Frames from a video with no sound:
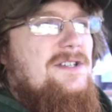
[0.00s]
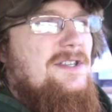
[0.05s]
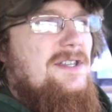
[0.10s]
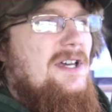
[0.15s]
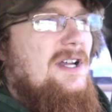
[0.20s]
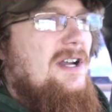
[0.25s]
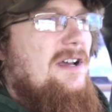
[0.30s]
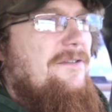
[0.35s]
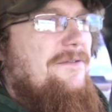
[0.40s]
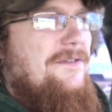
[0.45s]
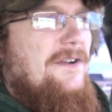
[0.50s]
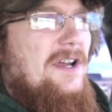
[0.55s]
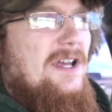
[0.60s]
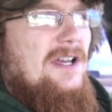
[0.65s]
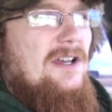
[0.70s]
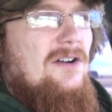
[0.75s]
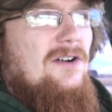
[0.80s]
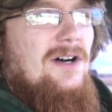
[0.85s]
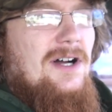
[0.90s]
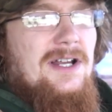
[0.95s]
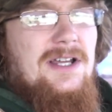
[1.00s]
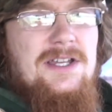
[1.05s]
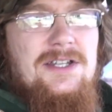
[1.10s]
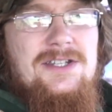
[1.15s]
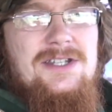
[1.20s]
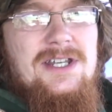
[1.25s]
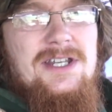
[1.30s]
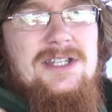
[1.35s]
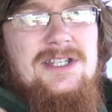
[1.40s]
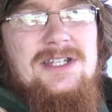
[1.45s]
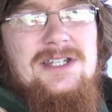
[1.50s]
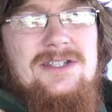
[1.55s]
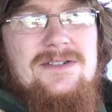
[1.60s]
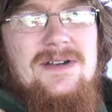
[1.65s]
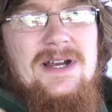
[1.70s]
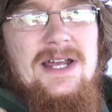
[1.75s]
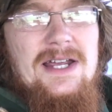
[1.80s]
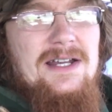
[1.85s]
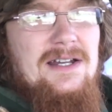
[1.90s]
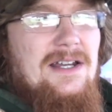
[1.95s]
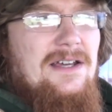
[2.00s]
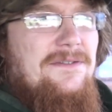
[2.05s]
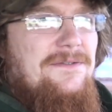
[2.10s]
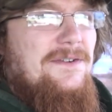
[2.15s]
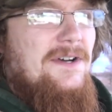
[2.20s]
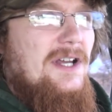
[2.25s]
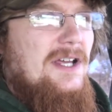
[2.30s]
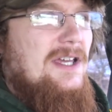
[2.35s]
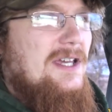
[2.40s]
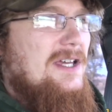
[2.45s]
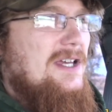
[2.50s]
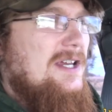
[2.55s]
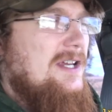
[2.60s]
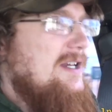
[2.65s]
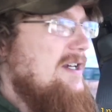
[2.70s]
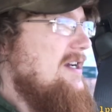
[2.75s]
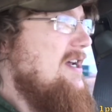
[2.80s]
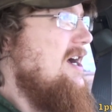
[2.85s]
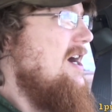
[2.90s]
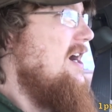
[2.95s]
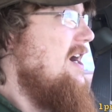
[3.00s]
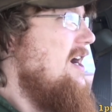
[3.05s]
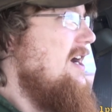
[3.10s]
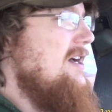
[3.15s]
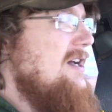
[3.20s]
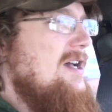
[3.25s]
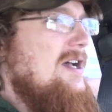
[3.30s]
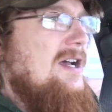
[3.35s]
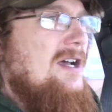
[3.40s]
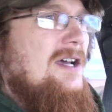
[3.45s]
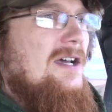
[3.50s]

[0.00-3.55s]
so then I friggin' go on Kijiji's, right? And I friggin',